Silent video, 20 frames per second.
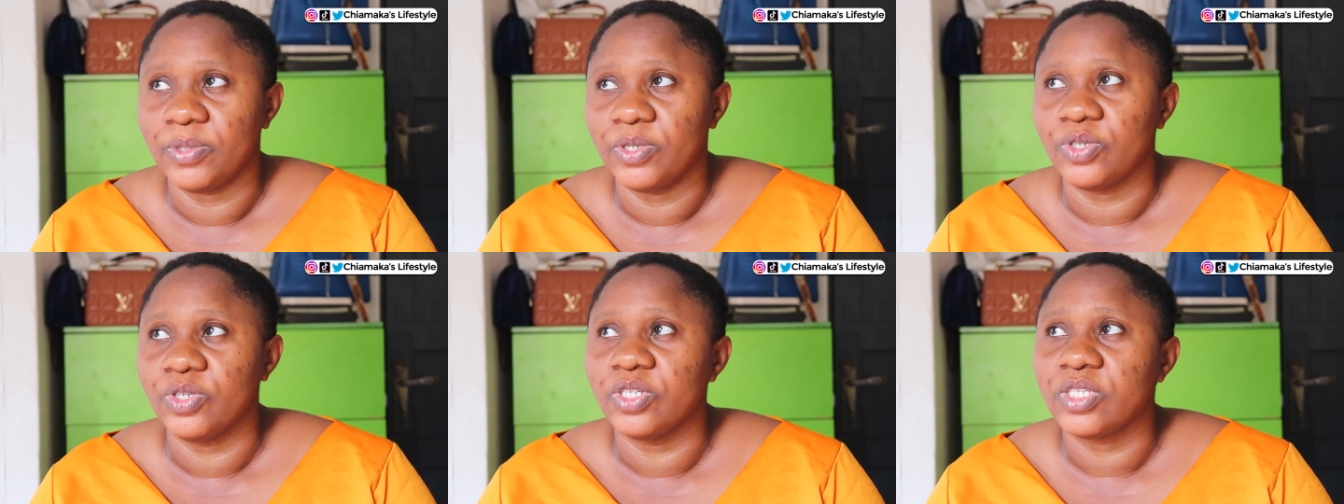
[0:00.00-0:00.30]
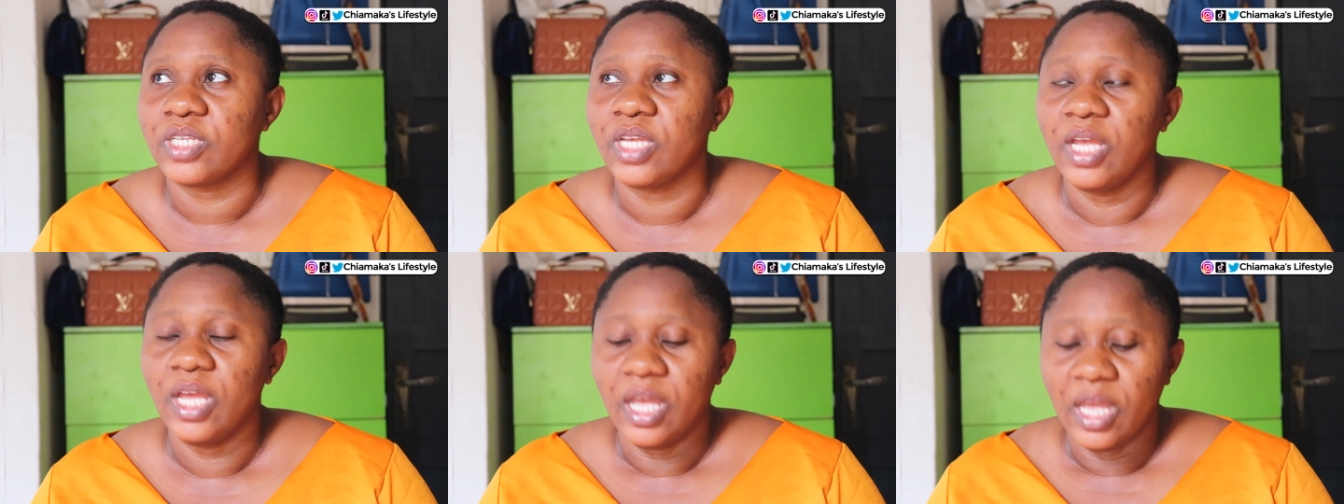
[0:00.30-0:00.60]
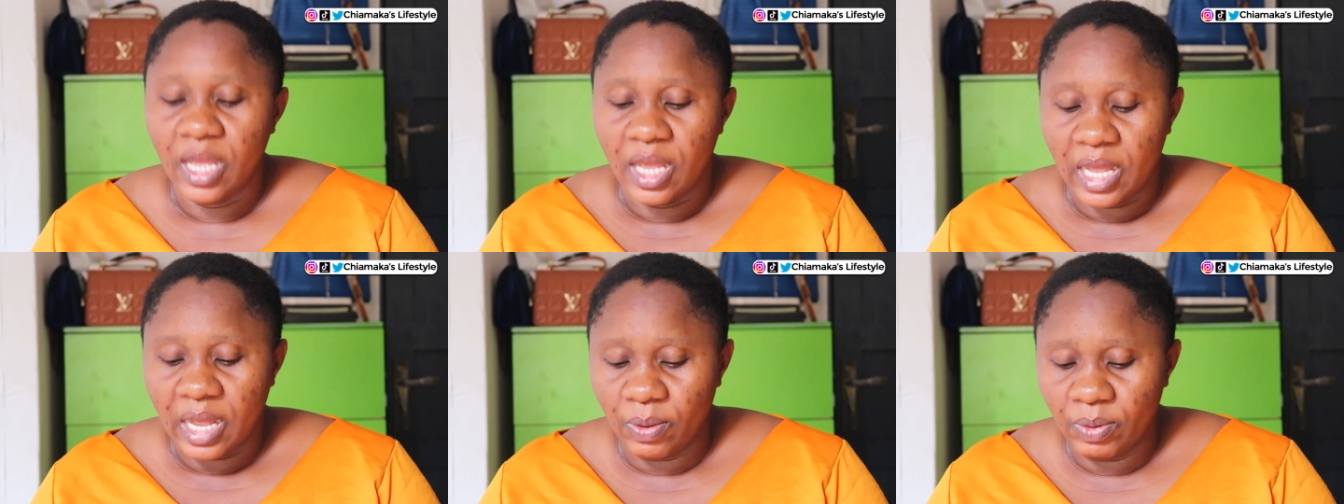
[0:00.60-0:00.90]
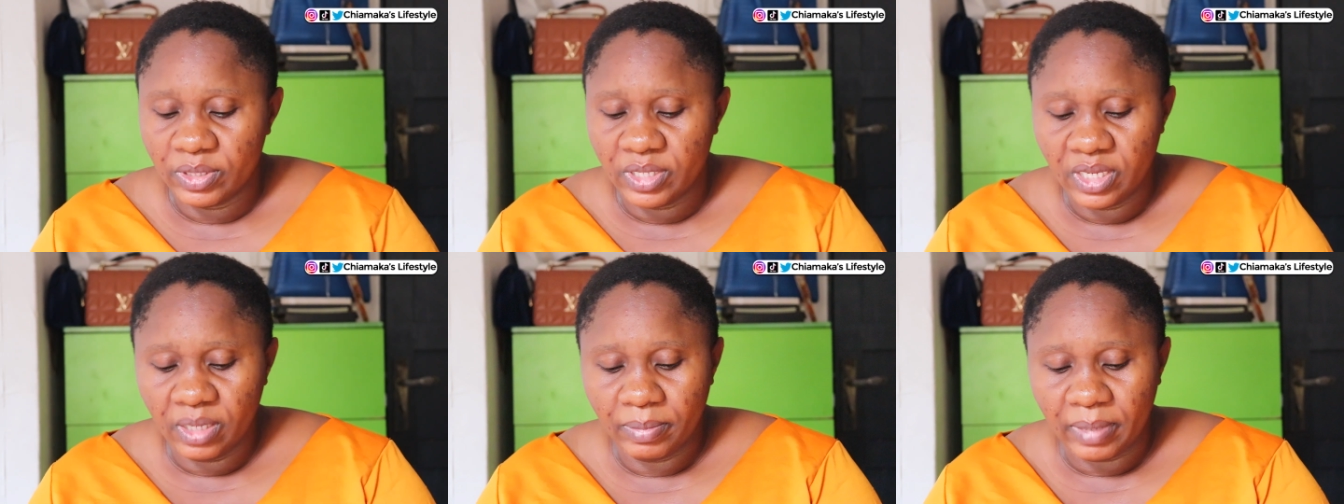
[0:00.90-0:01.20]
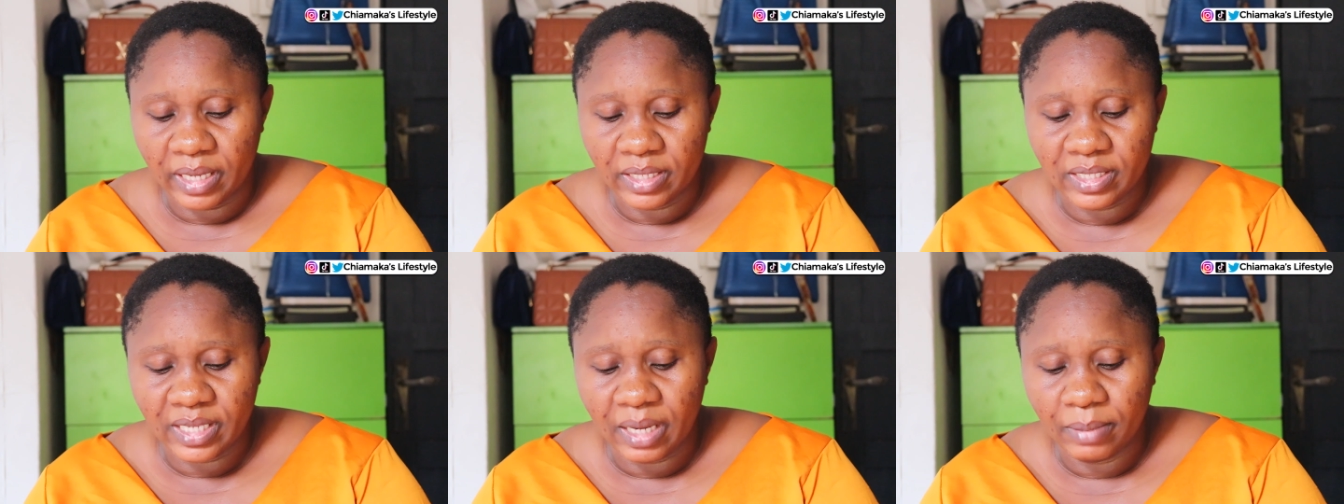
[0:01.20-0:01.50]
because I was taking
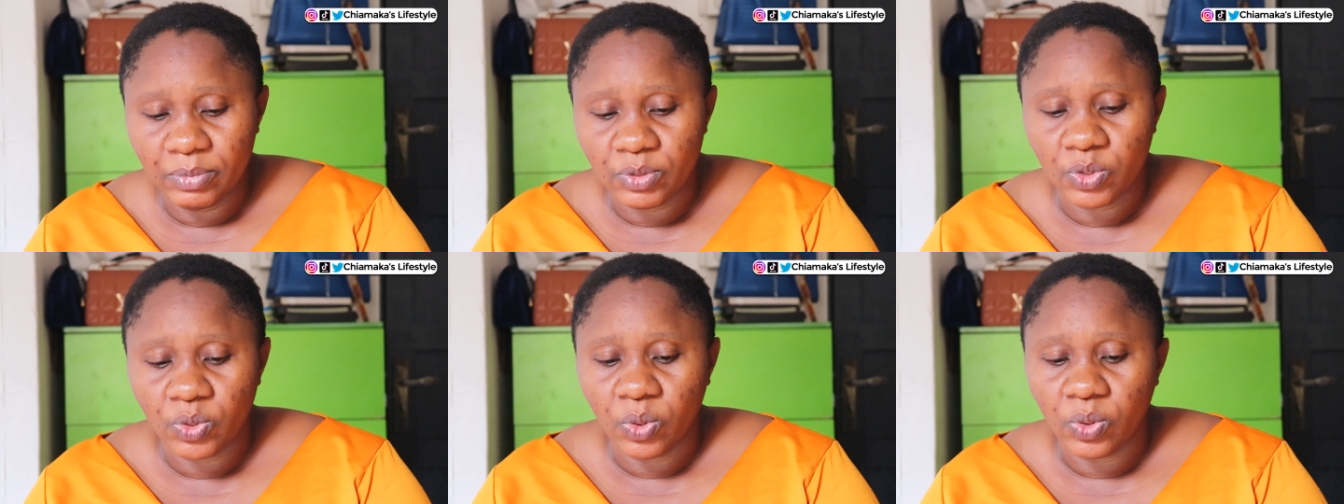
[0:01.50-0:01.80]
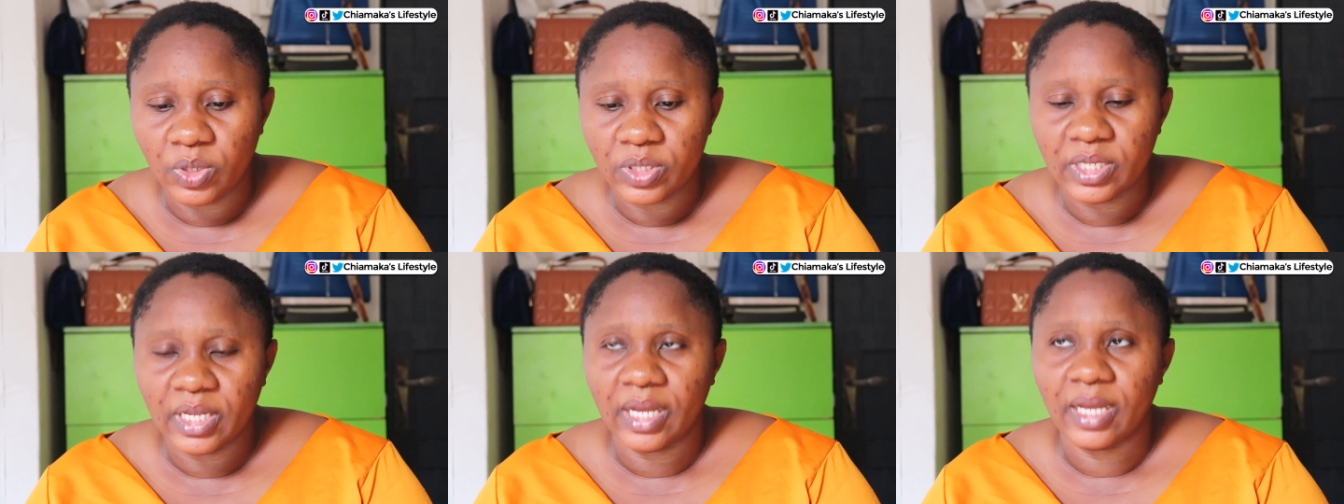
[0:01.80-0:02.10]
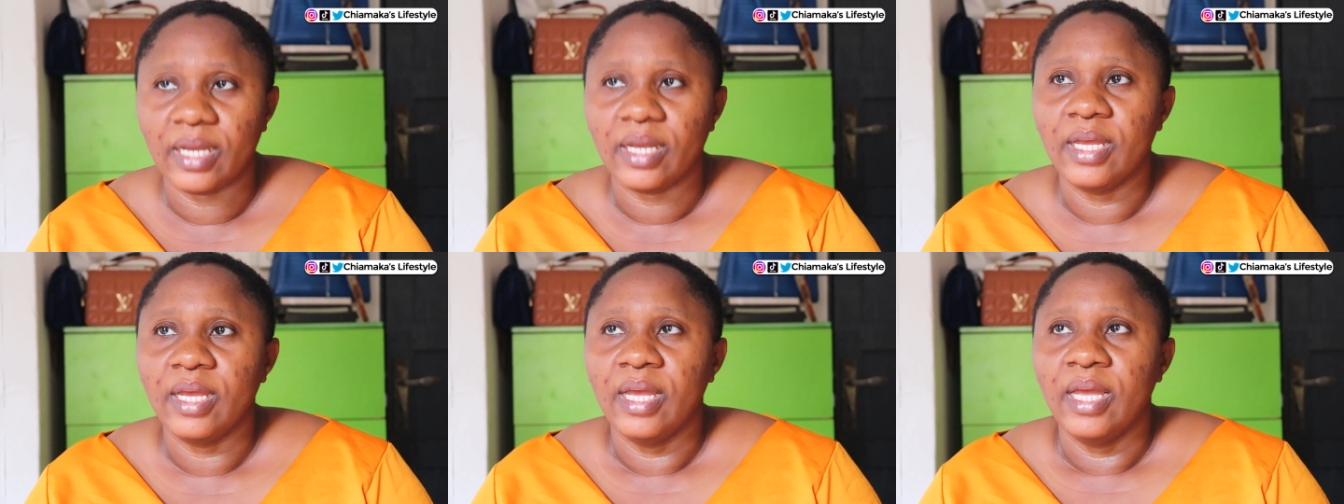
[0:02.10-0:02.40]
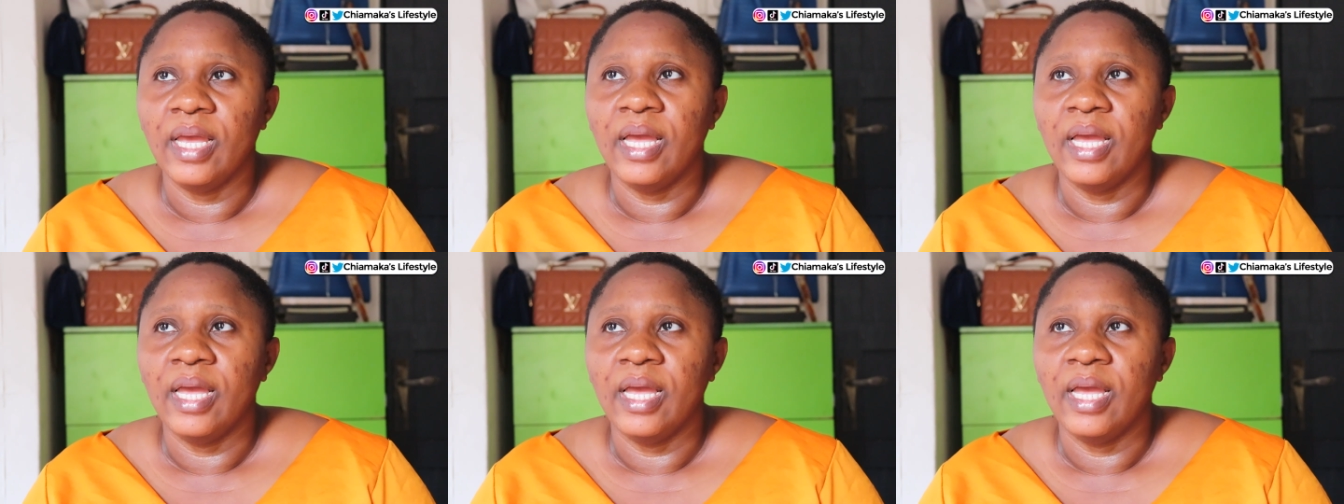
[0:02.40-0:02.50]
my time to order,